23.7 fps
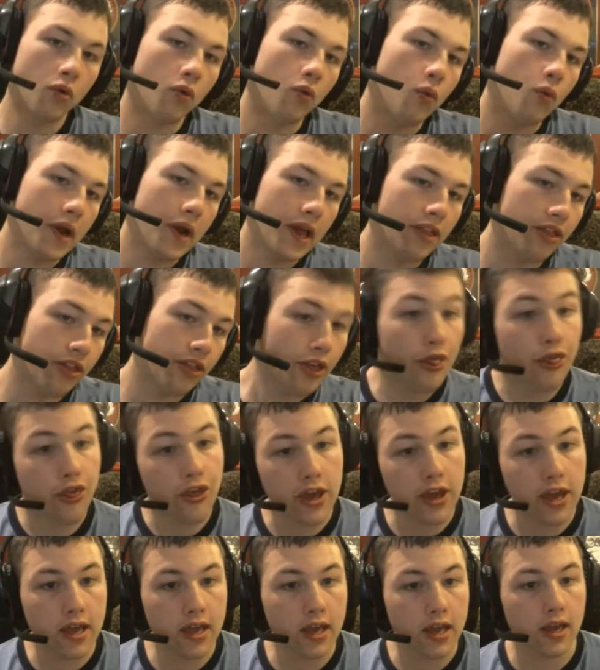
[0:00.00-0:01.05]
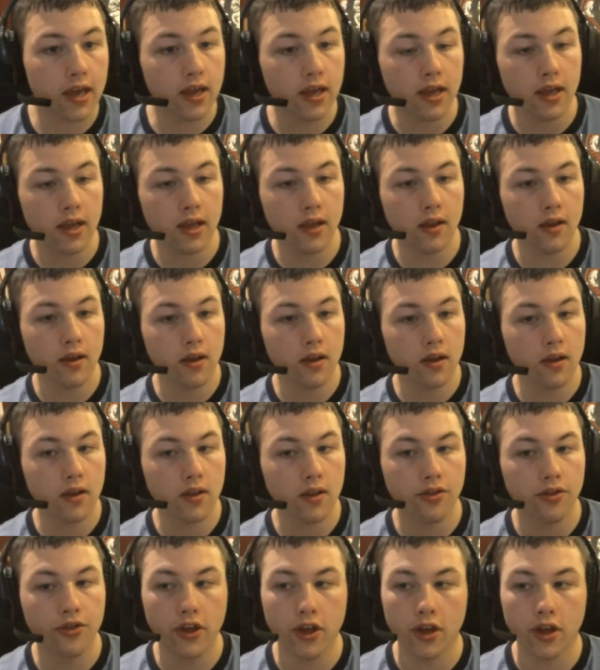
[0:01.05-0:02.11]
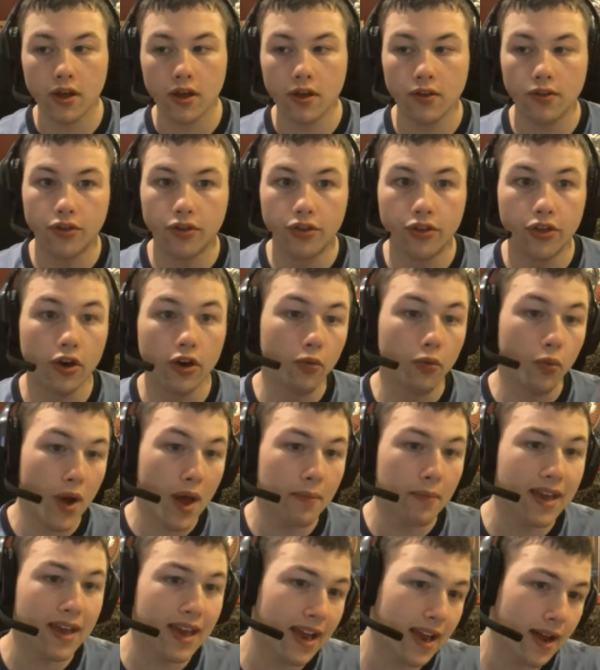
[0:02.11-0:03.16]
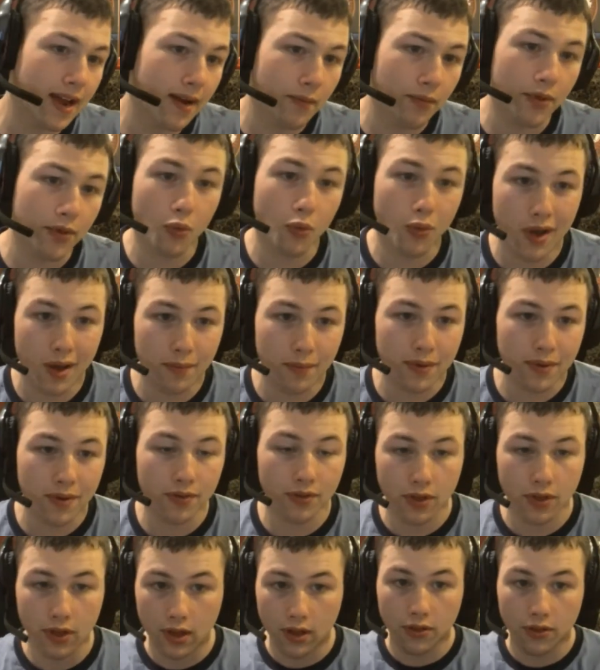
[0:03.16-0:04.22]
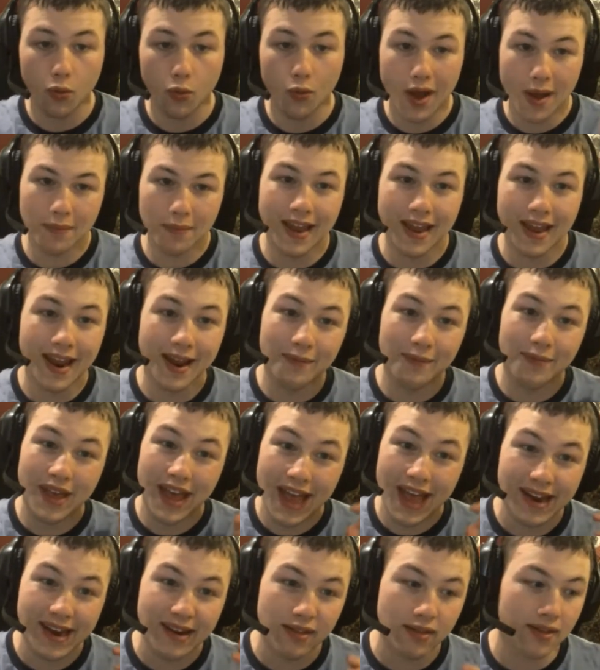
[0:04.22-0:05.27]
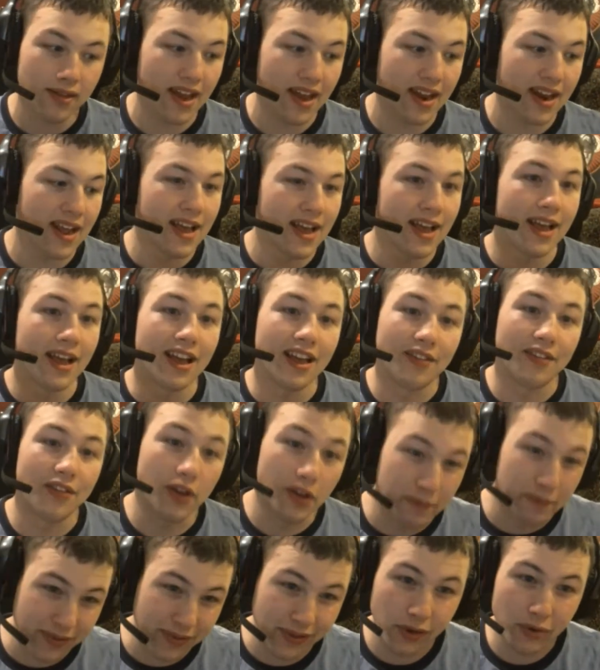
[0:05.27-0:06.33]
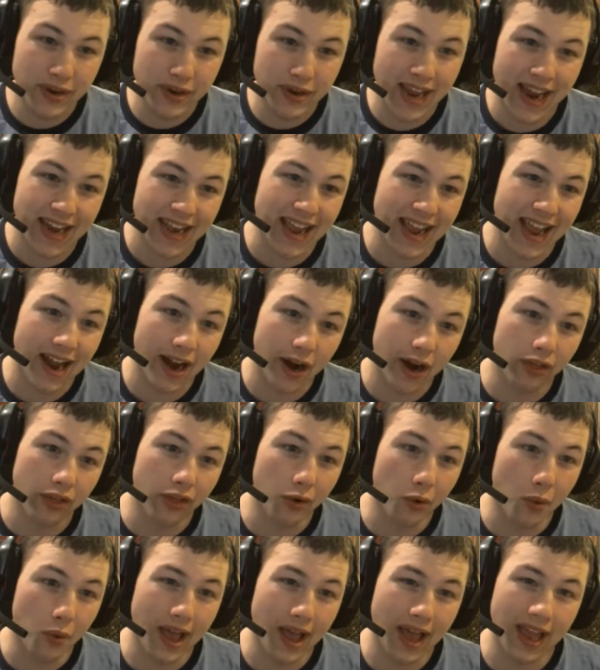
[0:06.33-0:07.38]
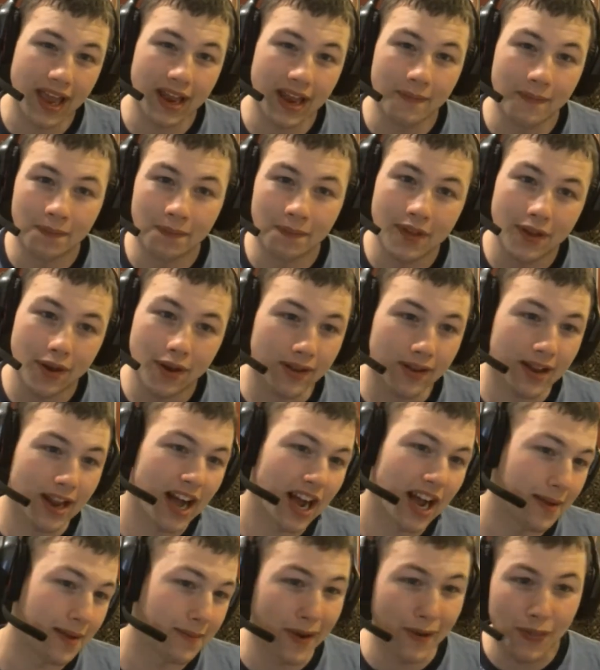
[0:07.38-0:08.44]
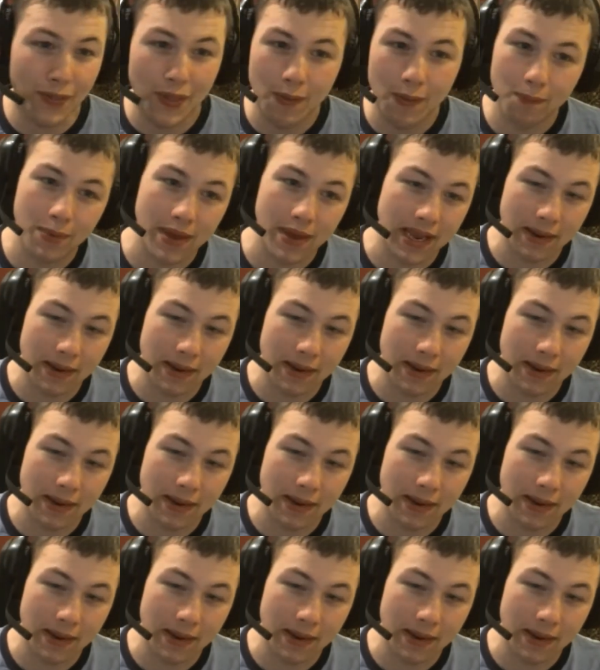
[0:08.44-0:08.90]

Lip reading: With the webcam, the webcam, the headset, the Blue Yeti out of the way, let's talk about the